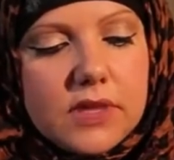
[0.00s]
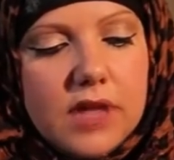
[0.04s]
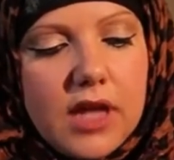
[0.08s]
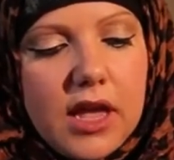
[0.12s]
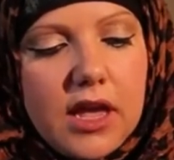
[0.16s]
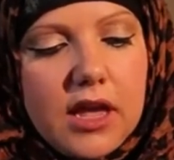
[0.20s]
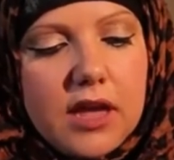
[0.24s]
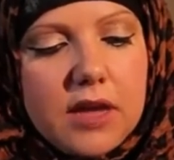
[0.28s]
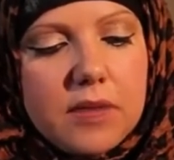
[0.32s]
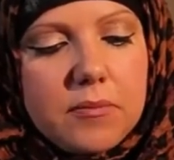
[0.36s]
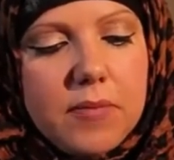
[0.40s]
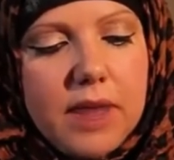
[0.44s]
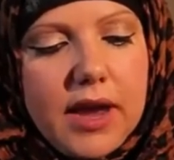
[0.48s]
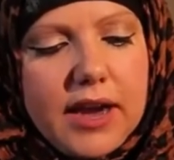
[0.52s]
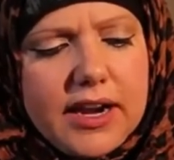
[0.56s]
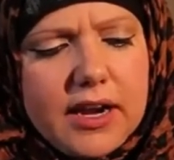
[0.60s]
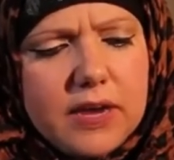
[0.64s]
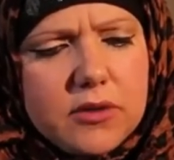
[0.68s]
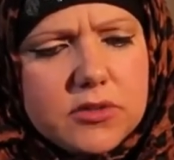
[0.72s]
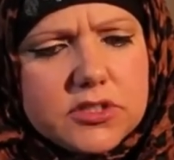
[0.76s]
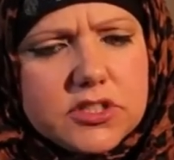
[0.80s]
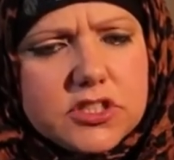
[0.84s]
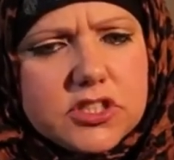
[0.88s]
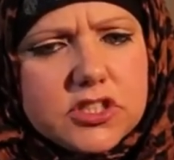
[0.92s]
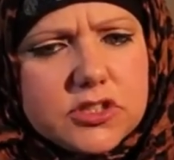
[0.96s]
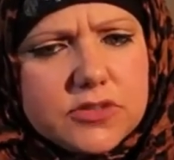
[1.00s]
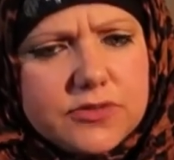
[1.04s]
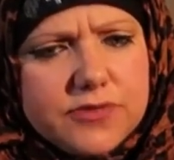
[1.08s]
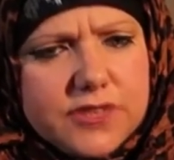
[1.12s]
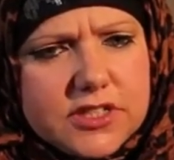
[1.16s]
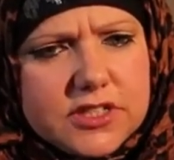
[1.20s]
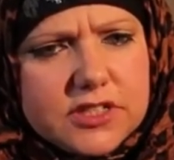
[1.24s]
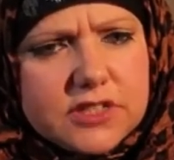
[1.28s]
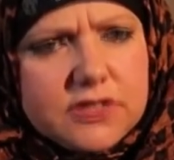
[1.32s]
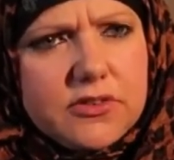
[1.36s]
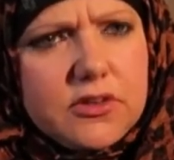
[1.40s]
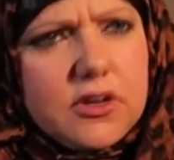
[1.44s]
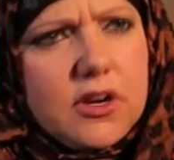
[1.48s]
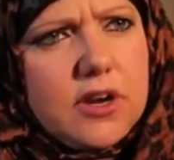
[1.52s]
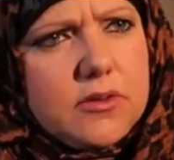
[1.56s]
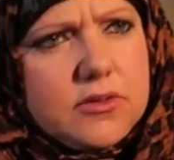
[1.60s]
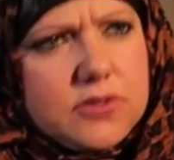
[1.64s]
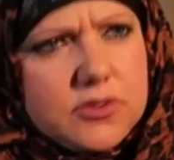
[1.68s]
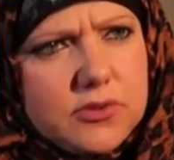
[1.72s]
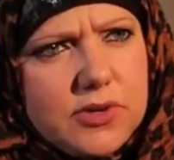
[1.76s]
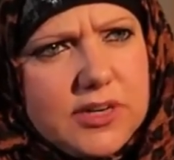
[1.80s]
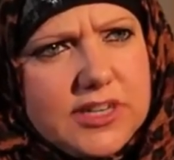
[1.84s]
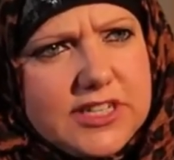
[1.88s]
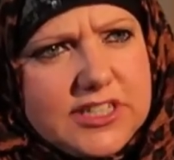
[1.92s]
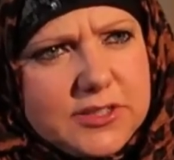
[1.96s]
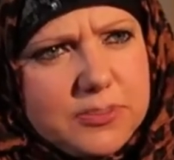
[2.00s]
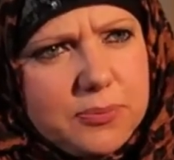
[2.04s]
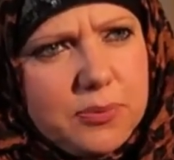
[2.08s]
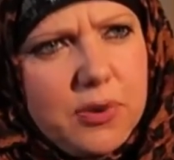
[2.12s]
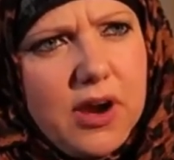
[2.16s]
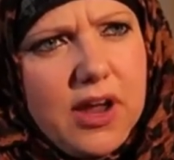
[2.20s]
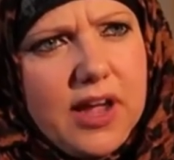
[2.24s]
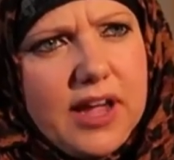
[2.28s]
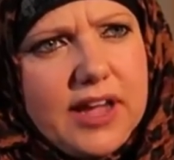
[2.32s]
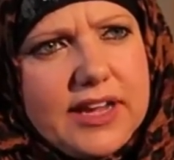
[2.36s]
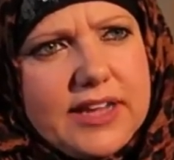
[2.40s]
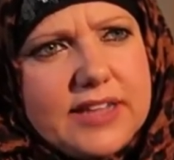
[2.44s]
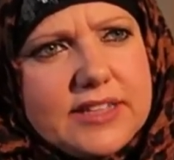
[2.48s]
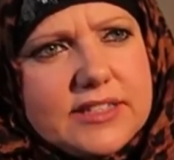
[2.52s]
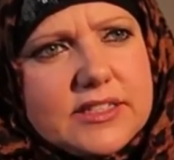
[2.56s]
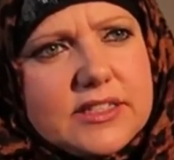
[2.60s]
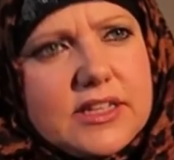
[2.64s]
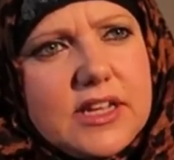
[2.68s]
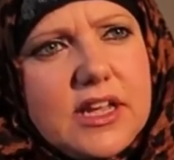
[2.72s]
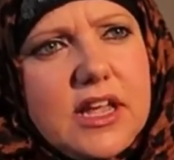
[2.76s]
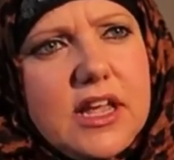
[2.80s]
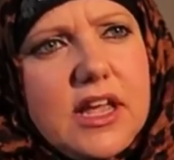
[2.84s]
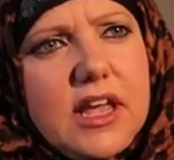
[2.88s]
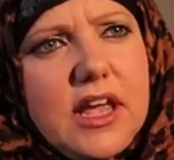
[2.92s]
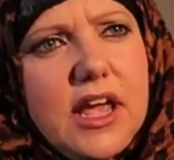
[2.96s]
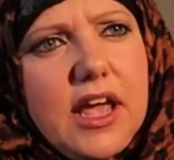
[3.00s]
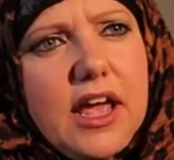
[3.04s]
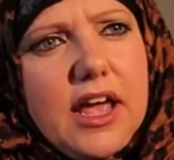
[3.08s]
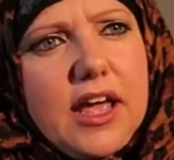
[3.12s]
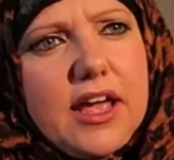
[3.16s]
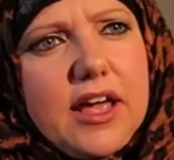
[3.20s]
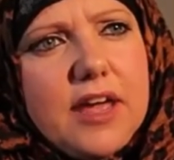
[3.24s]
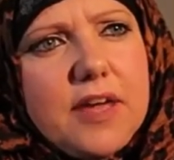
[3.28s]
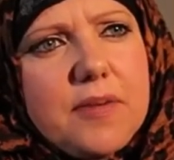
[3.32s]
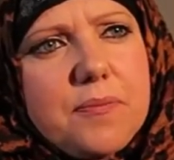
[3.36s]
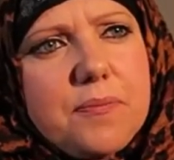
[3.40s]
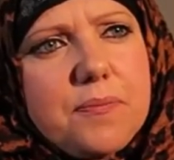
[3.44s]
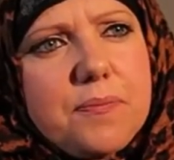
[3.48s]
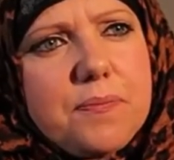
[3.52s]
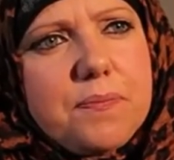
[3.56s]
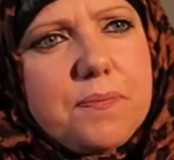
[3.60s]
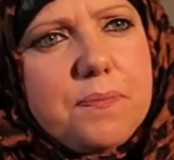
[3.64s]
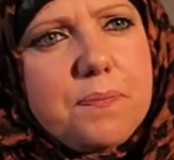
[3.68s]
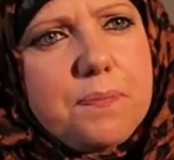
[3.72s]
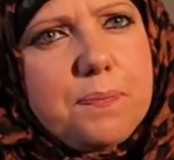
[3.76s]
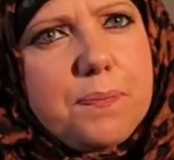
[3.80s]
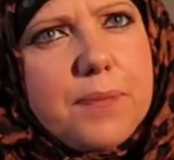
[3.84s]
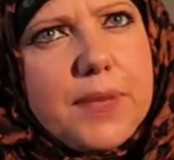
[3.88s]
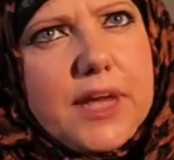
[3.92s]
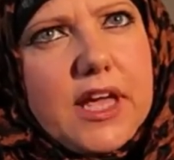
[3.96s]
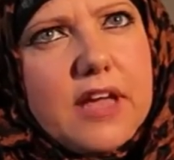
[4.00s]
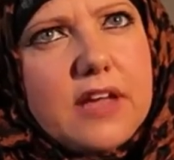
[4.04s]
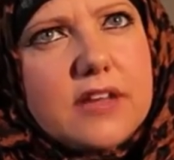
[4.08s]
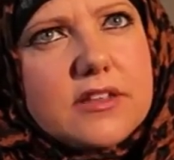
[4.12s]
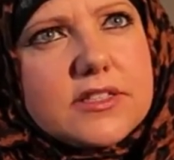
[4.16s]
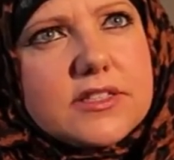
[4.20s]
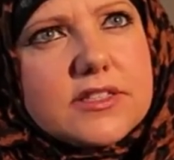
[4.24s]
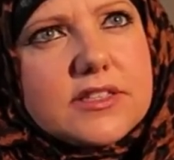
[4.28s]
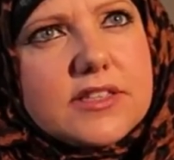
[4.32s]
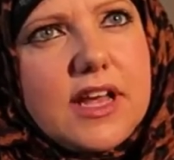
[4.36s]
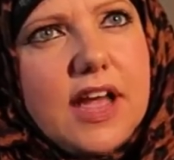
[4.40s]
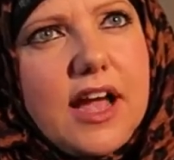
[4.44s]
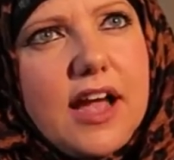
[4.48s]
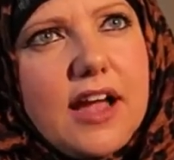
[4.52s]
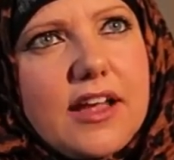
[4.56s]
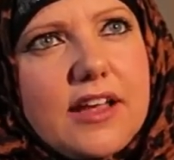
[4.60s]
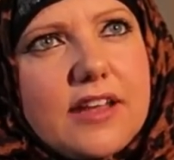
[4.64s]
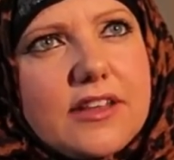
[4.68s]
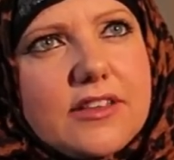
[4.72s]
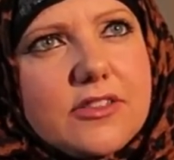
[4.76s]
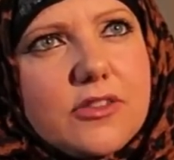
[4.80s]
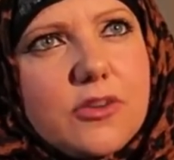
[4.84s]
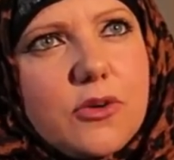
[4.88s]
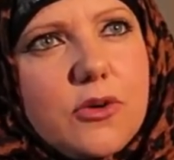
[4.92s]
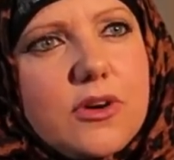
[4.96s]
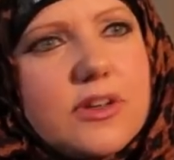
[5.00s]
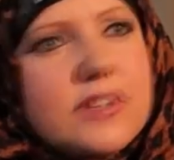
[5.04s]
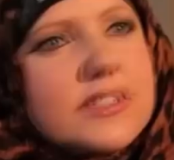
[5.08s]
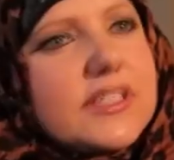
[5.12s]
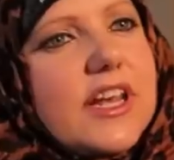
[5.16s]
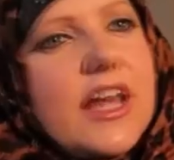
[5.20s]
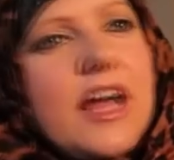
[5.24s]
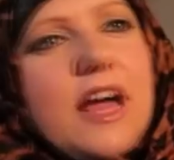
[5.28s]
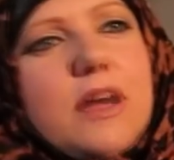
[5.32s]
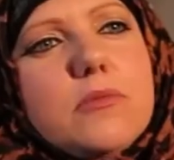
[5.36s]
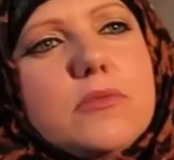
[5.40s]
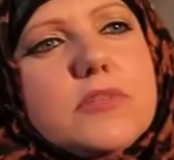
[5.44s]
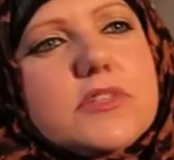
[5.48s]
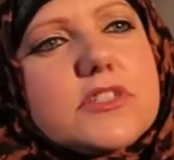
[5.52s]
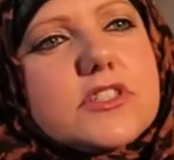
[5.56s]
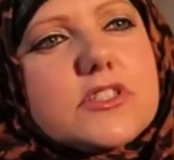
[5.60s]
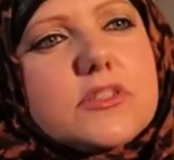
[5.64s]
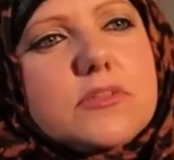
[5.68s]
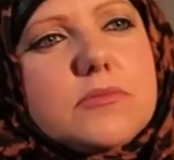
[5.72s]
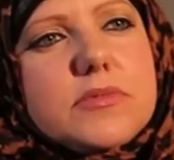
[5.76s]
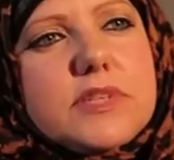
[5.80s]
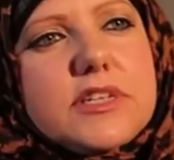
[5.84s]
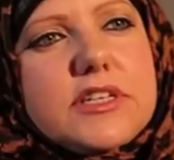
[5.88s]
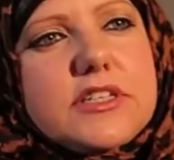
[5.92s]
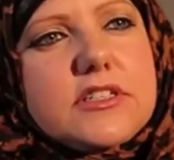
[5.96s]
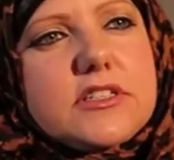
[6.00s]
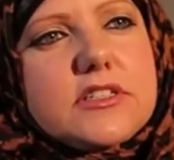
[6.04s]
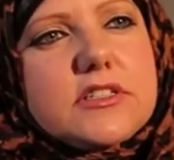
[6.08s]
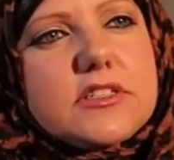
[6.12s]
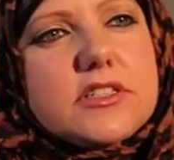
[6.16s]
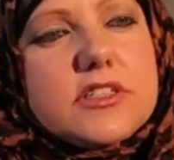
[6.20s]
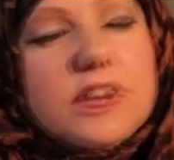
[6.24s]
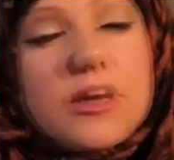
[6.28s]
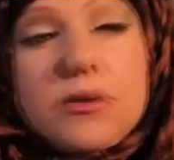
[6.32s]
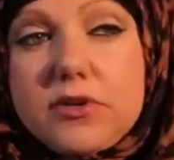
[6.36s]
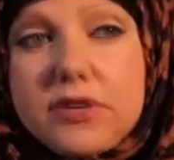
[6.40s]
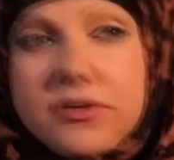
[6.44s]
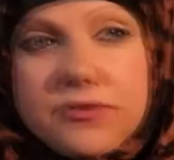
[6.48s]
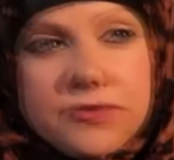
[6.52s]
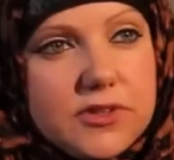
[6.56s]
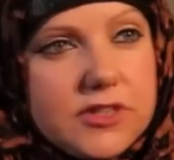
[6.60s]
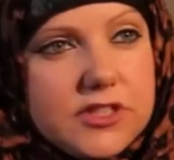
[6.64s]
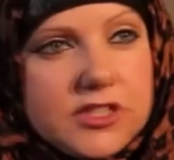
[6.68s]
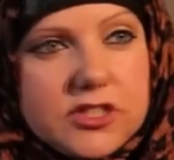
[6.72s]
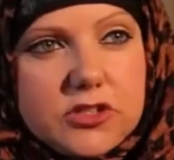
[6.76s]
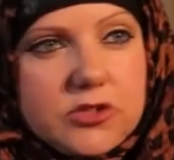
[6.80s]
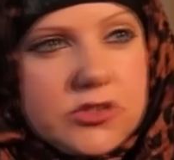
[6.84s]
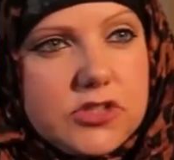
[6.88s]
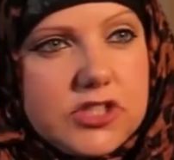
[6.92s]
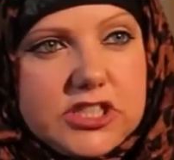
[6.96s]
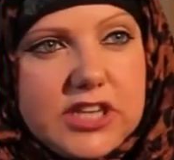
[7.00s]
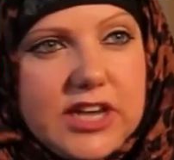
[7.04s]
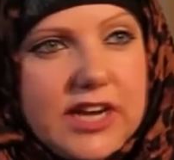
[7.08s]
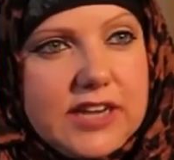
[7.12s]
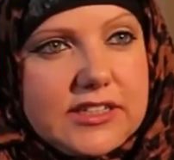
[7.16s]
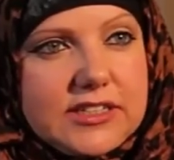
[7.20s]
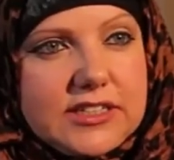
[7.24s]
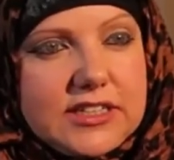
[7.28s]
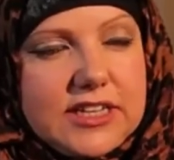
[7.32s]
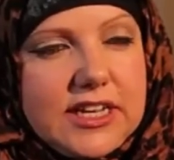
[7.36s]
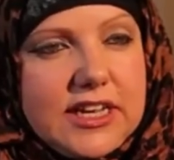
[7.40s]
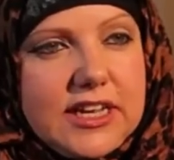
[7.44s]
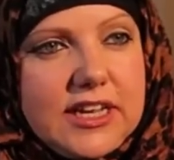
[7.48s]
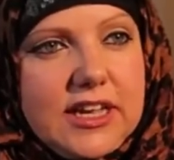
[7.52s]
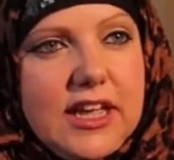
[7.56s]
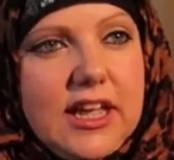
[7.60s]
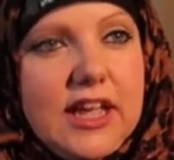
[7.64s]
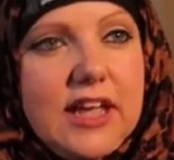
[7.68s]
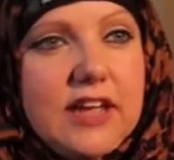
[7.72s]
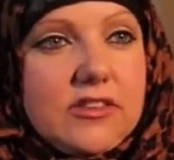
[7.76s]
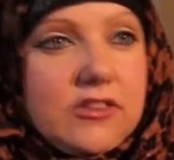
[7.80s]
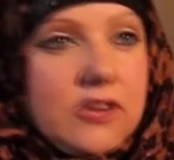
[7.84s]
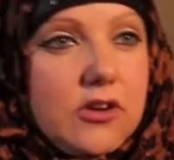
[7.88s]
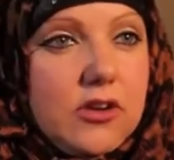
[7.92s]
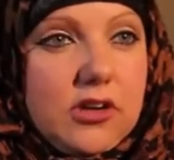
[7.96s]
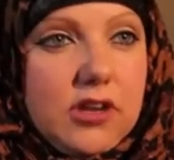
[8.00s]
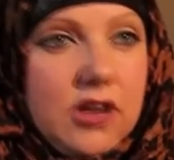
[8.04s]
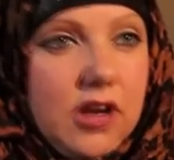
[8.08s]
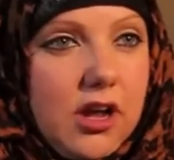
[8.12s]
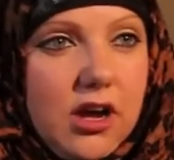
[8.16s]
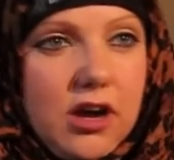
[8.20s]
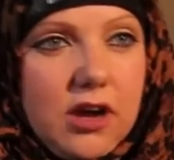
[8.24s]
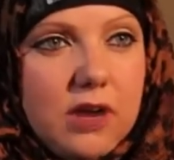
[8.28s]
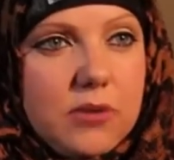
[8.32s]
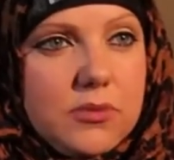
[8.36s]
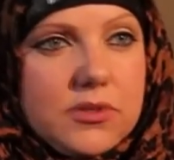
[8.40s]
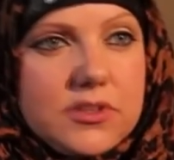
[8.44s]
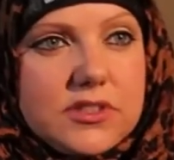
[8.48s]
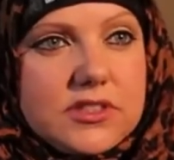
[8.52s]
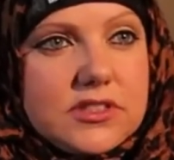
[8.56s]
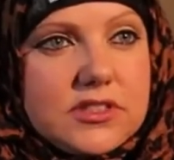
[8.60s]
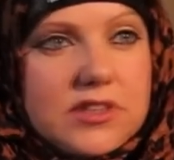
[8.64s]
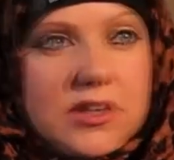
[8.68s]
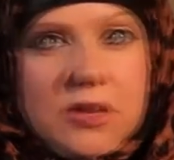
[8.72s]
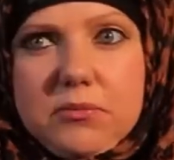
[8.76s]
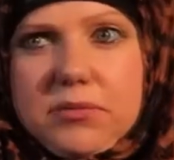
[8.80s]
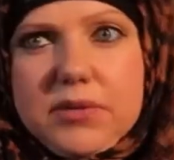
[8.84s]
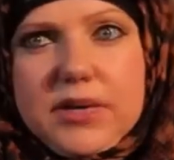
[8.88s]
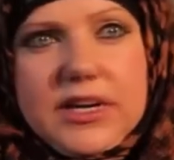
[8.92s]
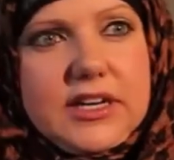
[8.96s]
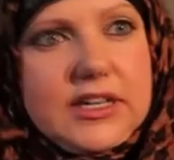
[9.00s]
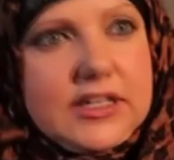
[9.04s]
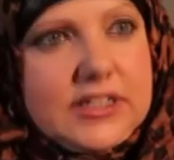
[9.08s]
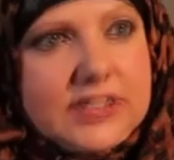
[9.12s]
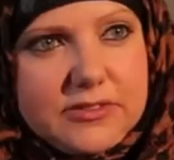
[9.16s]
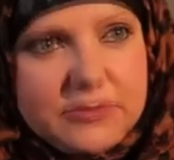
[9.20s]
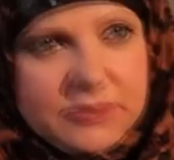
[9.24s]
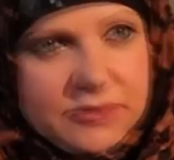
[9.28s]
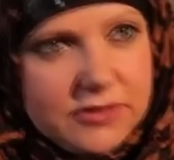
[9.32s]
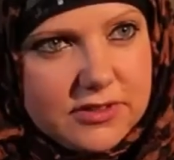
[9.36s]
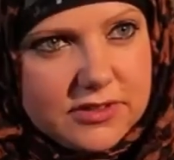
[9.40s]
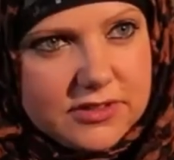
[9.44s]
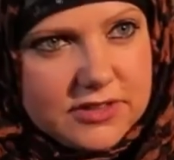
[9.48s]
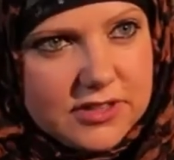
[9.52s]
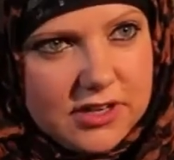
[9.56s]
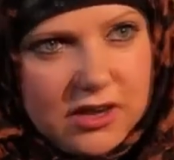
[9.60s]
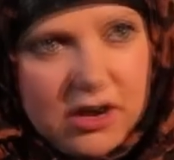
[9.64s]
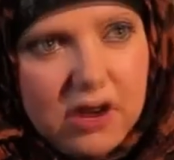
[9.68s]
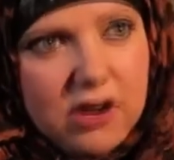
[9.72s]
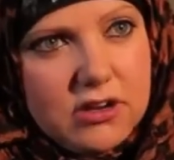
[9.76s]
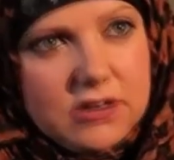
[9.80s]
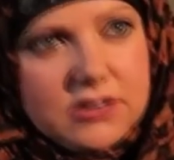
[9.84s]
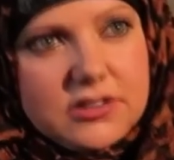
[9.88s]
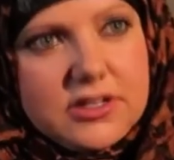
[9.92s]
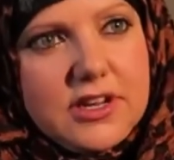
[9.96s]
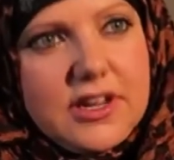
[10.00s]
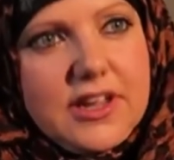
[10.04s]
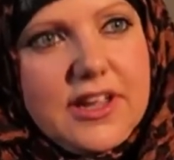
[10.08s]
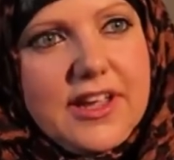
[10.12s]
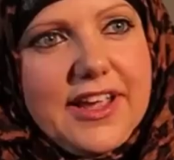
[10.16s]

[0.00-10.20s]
Um, and I was just, first of all, I was really surprised um, because I thought Islam was something so different to Christianity, thought Allah was completely different to God.